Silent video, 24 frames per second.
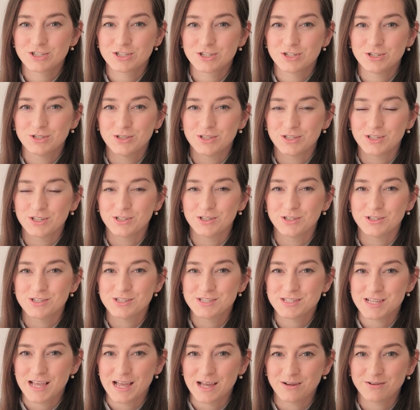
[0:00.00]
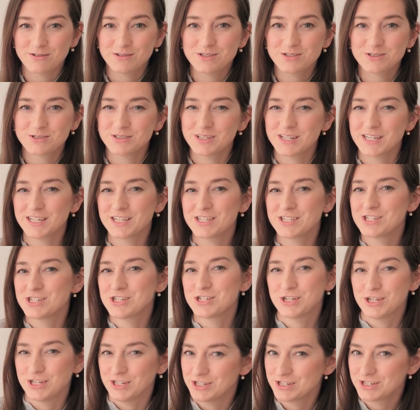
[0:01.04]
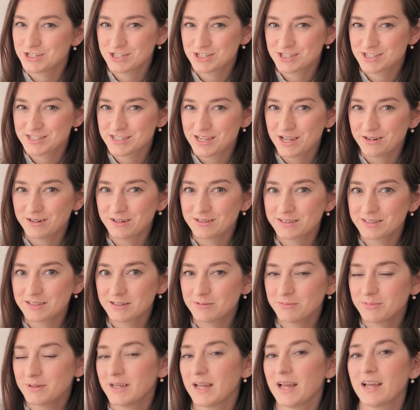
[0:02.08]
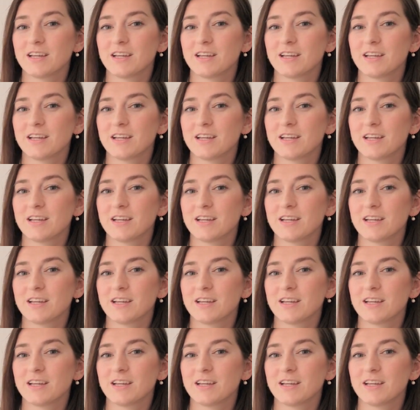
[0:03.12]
to the sound or like change the sound a little bit,